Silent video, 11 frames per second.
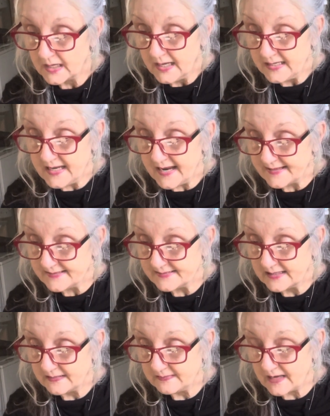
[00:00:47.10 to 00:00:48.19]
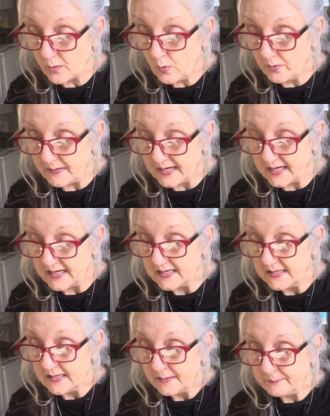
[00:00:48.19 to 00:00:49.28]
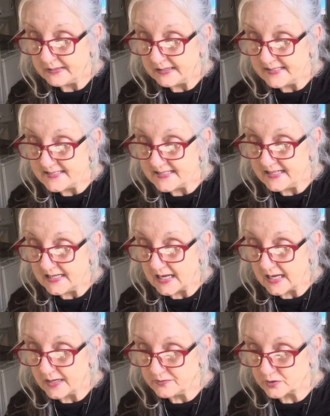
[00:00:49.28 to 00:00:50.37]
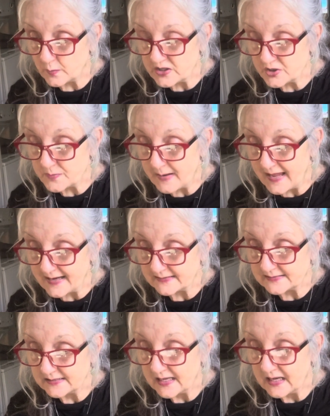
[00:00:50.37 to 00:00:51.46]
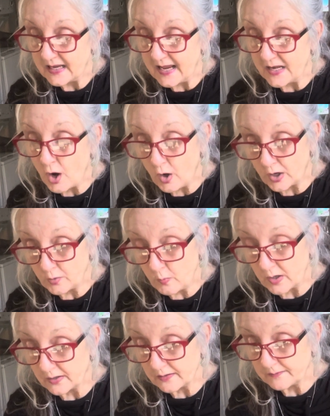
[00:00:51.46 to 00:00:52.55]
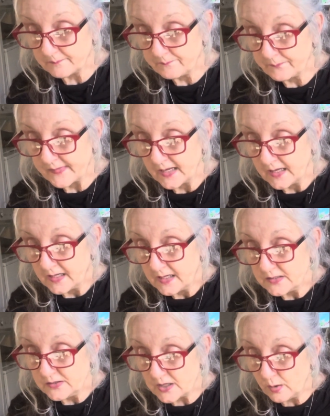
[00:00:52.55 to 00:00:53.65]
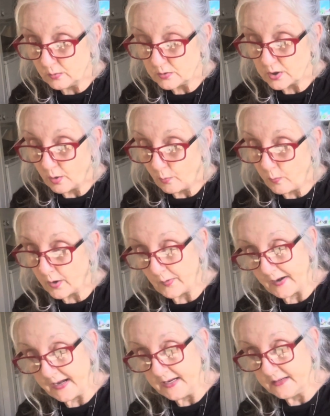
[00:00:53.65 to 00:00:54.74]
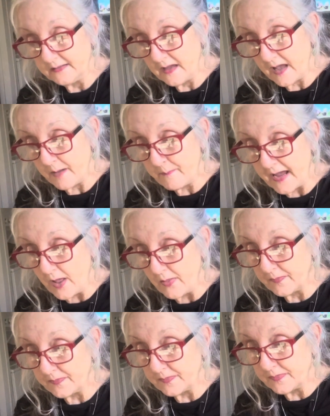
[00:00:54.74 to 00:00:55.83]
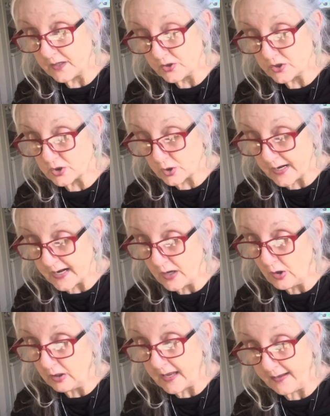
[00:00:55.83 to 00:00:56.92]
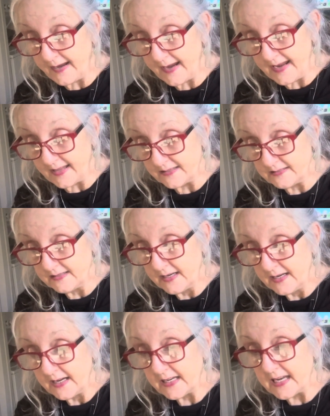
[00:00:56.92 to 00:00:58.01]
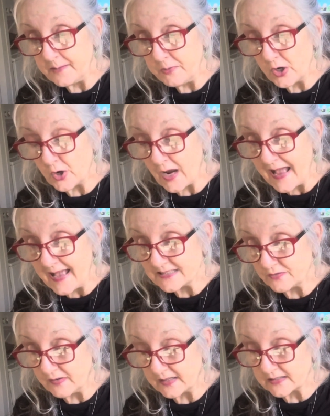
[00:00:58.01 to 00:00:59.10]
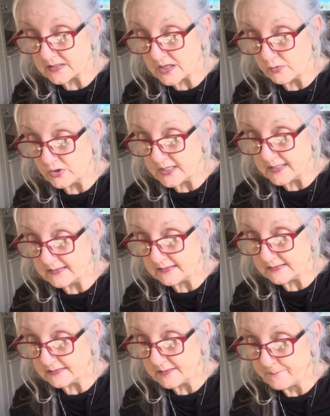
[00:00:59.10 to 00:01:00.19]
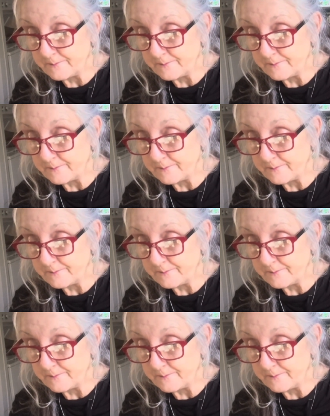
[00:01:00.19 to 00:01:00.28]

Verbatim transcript: Yes, there will be plenty of switchbacks and hard work. Don't worry about the trail ahead. Keep your eyes fixed on Jesus.